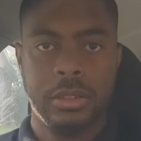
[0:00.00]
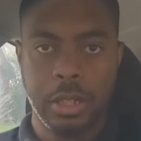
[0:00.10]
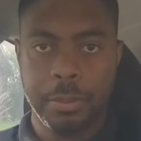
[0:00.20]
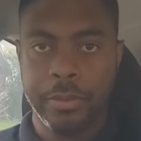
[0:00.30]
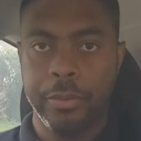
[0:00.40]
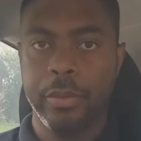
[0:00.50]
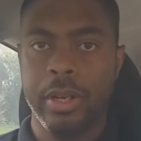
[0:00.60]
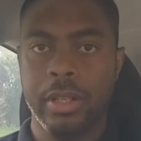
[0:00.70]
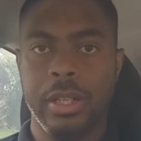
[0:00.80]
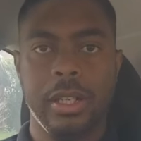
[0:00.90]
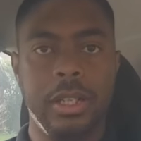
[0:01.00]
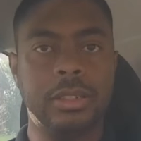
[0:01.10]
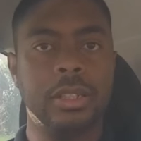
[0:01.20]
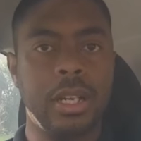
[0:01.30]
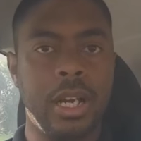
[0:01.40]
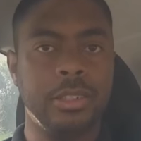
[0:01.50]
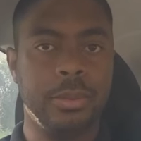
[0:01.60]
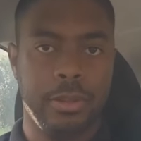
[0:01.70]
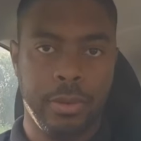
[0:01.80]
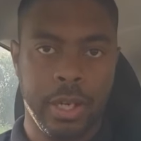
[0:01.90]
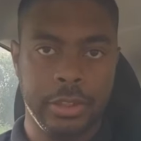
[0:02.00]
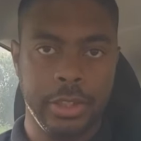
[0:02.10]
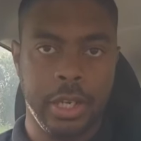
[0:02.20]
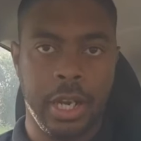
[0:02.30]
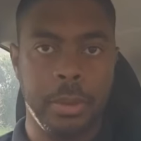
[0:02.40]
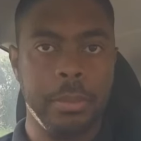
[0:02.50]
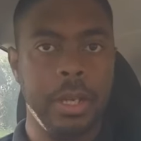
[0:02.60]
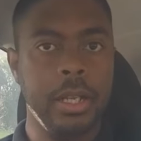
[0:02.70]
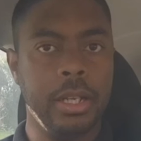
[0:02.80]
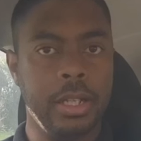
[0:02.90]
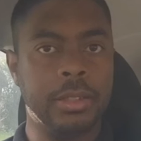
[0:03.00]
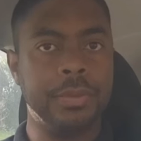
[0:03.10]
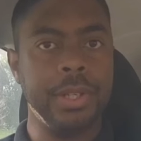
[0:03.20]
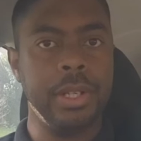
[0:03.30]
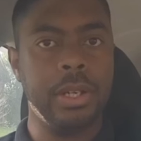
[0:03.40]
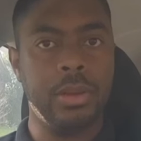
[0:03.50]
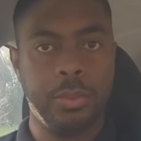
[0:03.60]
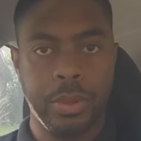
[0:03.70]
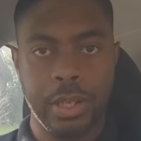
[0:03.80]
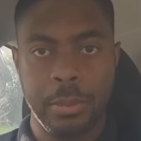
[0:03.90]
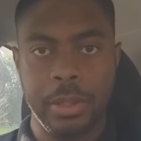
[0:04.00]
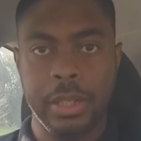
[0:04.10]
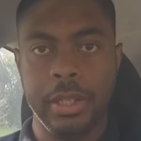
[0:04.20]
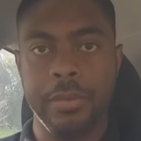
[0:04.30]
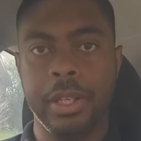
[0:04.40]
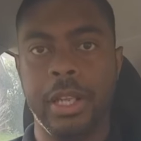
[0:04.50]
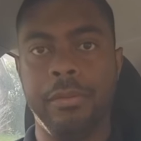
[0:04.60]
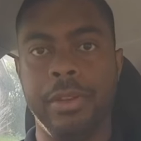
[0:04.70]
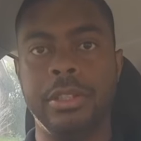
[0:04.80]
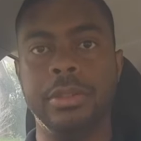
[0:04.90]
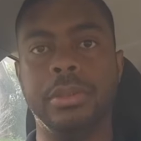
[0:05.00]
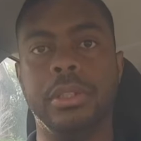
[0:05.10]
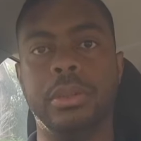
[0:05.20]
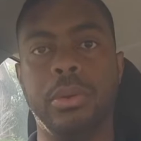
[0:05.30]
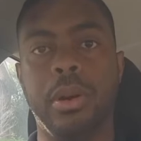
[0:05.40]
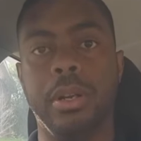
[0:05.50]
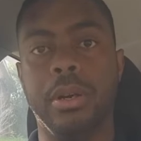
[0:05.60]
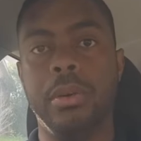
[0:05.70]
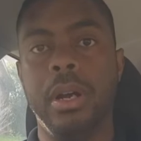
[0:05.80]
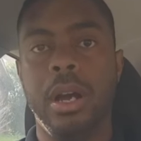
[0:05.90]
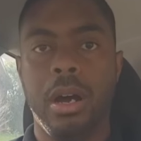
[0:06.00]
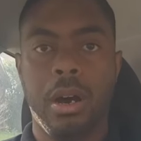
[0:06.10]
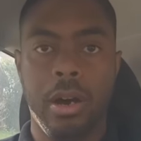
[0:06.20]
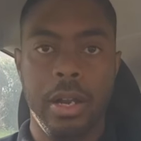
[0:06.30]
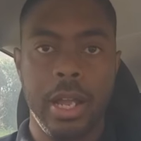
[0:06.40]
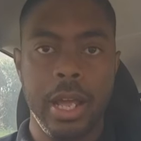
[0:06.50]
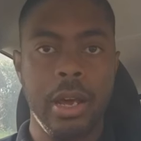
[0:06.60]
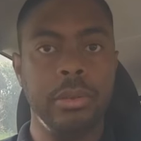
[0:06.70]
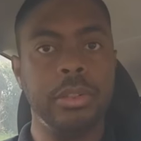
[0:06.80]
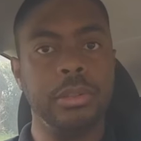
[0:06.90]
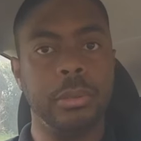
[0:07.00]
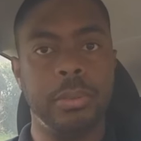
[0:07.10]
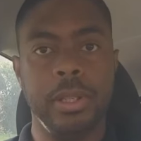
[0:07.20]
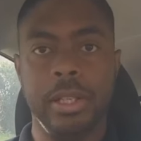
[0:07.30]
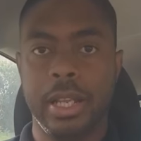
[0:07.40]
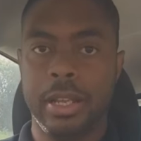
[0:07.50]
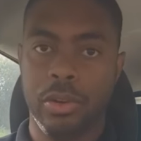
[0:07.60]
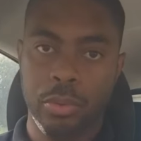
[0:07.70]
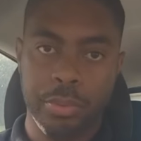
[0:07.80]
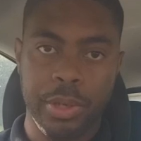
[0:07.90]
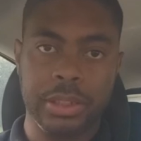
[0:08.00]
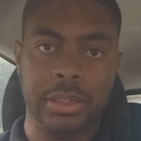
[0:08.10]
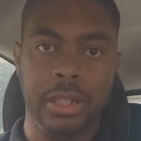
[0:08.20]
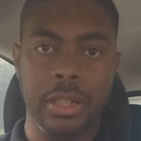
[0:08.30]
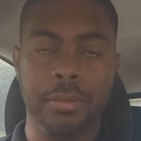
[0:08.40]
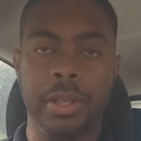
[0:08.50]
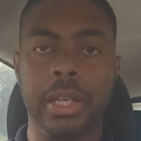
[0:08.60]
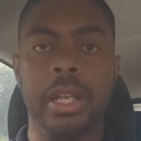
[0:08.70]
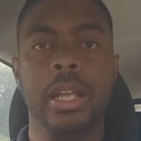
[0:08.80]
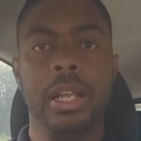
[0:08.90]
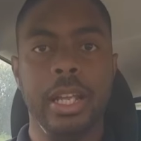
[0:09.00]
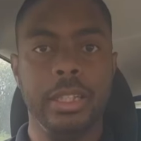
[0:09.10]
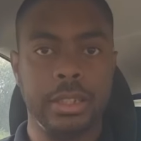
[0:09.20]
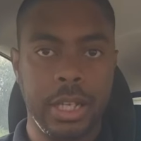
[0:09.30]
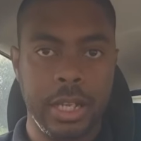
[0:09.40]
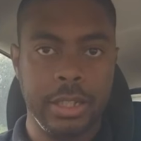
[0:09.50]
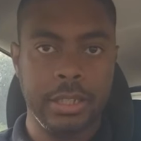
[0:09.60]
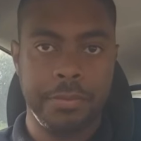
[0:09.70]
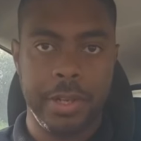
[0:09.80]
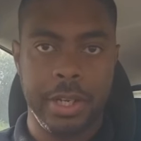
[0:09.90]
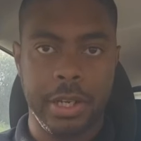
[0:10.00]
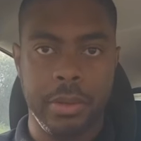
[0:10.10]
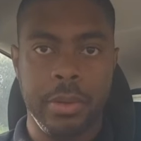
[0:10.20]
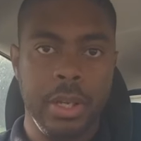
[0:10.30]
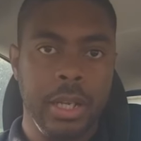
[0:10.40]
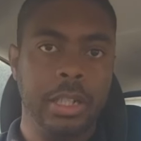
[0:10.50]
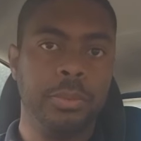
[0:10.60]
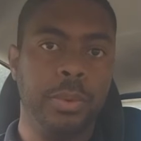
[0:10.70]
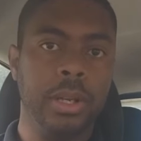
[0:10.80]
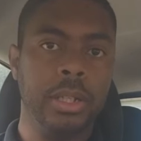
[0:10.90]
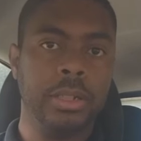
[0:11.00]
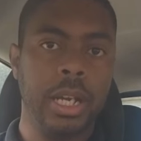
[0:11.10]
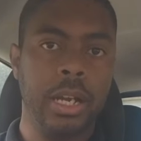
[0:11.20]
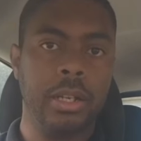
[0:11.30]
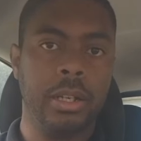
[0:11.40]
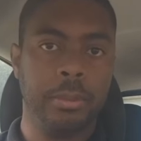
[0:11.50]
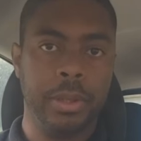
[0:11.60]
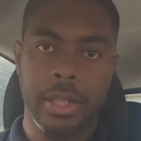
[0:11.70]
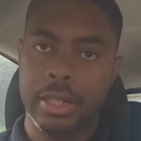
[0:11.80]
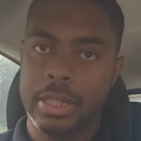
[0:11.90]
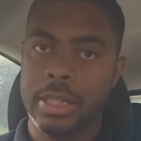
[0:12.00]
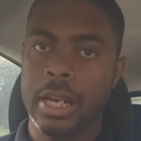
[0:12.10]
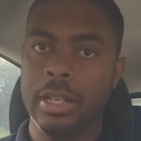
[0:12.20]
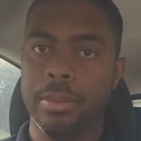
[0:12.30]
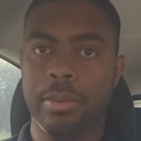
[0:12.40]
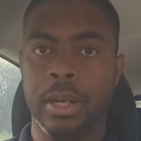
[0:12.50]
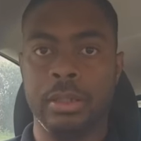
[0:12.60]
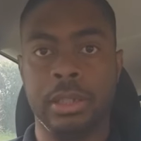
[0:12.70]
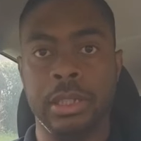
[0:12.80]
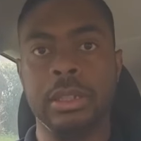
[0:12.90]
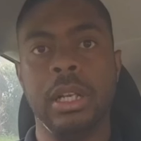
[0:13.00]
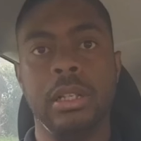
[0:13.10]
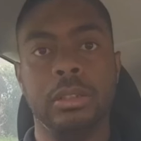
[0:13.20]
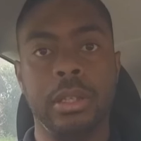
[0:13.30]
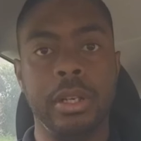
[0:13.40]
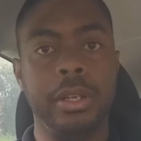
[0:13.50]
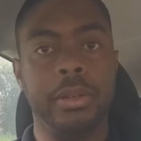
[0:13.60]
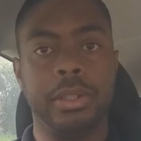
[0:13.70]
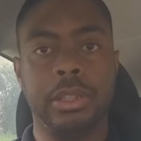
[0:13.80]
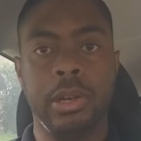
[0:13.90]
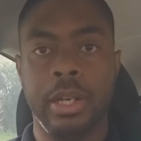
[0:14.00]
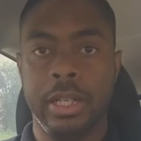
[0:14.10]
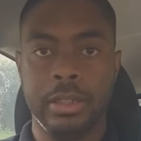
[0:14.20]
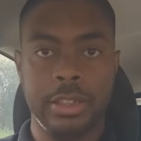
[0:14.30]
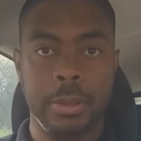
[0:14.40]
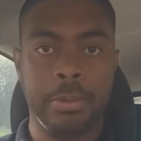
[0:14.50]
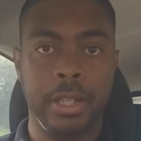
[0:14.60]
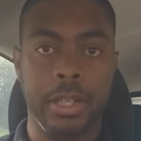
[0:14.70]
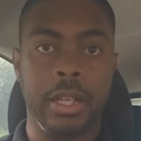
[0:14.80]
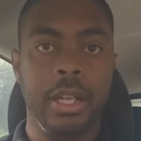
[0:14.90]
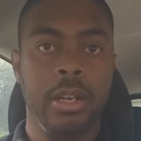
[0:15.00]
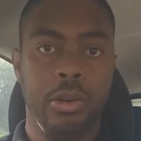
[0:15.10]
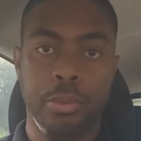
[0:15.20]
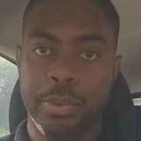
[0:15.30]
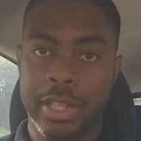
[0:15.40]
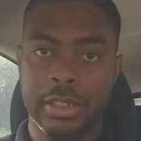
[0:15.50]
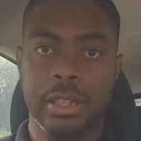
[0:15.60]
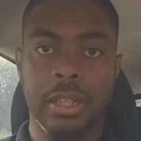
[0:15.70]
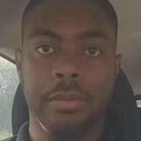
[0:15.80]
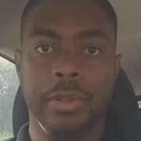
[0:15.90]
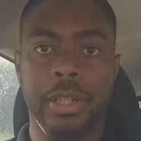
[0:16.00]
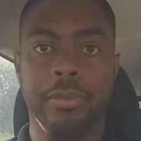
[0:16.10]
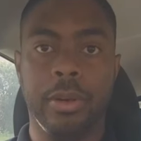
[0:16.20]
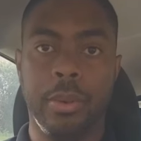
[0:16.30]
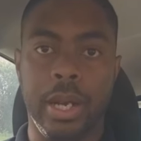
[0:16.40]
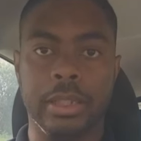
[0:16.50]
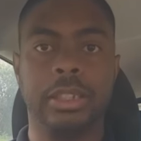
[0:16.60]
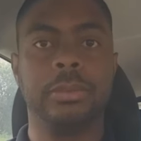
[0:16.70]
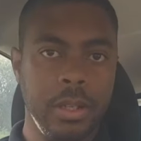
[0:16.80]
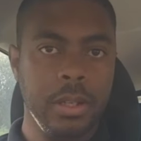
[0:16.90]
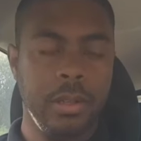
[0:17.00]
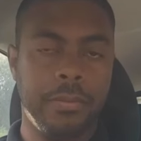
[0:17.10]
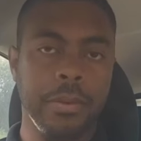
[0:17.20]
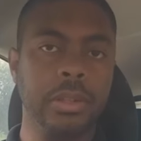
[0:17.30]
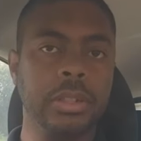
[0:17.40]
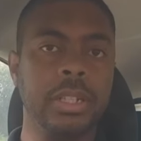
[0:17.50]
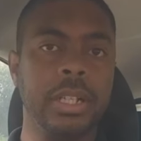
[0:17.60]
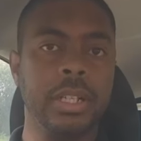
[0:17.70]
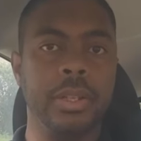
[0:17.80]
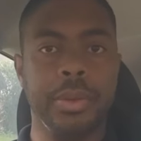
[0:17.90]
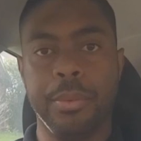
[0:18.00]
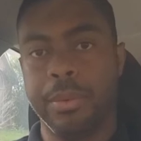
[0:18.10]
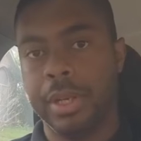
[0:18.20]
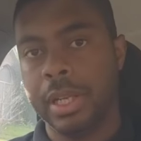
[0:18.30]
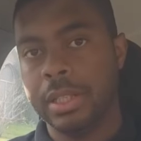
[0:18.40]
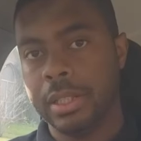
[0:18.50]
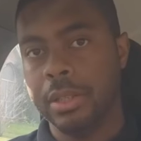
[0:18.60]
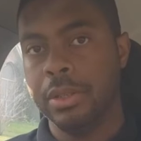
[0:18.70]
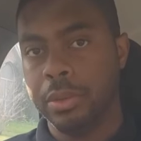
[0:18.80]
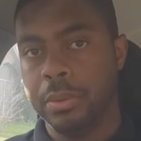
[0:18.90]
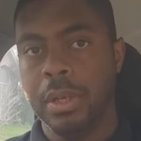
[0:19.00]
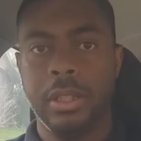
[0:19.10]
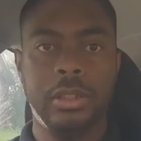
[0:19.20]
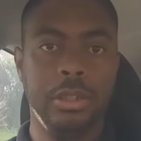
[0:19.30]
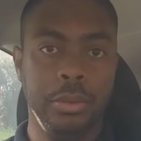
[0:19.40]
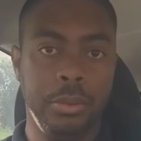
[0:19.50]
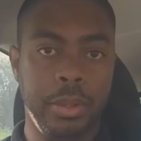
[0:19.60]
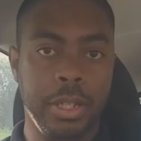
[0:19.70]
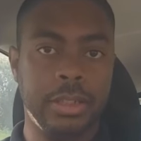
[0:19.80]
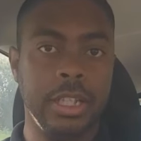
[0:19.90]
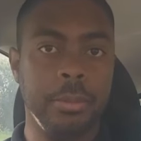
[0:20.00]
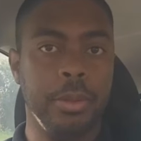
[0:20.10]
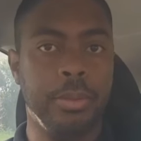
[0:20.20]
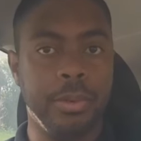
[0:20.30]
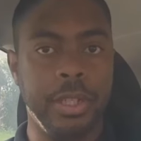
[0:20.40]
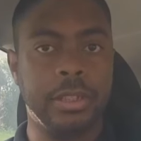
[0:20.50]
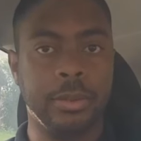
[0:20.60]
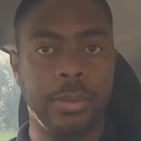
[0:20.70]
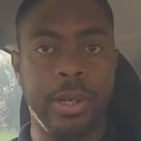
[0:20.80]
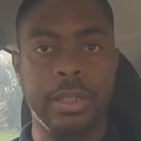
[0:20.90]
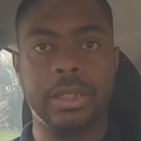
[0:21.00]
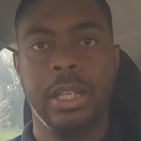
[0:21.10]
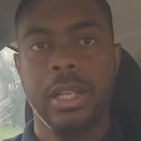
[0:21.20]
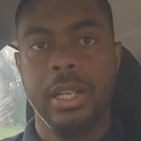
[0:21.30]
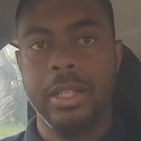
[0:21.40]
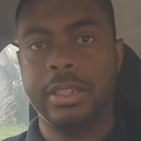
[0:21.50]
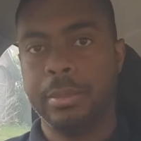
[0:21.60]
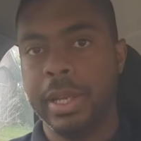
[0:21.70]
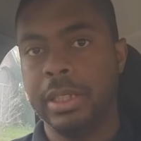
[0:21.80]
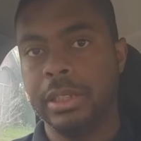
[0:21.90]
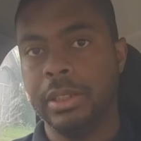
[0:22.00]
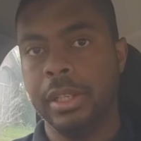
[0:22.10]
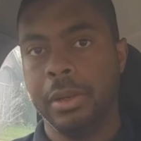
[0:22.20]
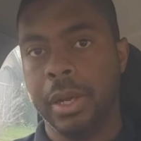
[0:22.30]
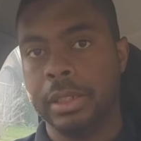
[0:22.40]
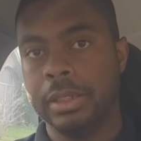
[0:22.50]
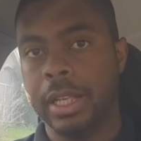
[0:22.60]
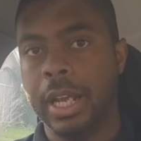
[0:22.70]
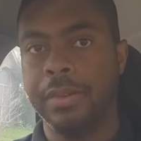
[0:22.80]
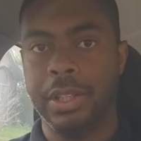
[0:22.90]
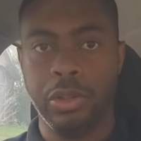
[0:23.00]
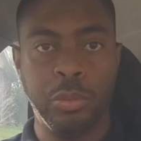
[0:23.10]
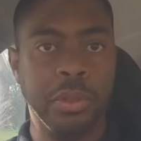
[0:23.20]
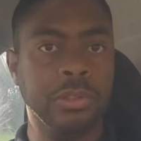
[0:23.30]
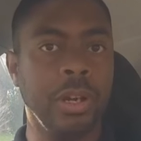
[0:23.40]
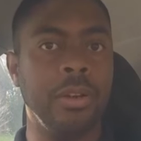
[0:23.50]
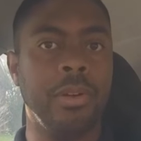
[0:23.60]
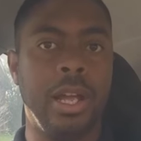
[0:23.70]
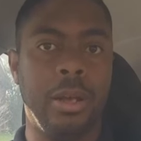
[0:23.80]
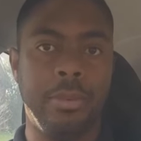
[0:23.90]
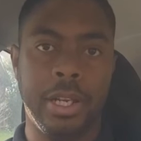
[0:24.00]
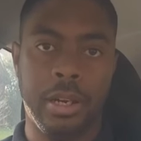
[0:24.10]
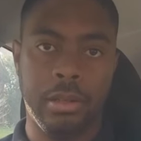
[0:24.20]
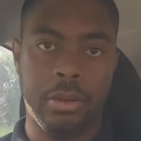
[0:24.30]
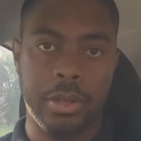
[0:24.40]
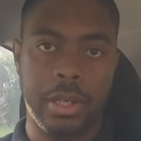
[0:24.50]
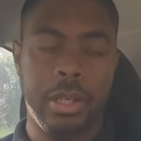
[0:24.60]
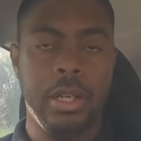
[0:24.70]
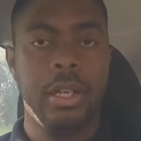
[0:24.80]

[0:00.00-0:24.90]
up, everyone? This is Elijah with the Rideshare Guy, and in this video, we're going to be giving a visual tutorial on how to complete a UberEats delivery inside this video, as well as how to complete the sign-up process so that you can start accepting UberEats delivery requests. The first thing that you will need to do to accept UberEats requests is to make sure that you actually have the Uber driver app downloaded.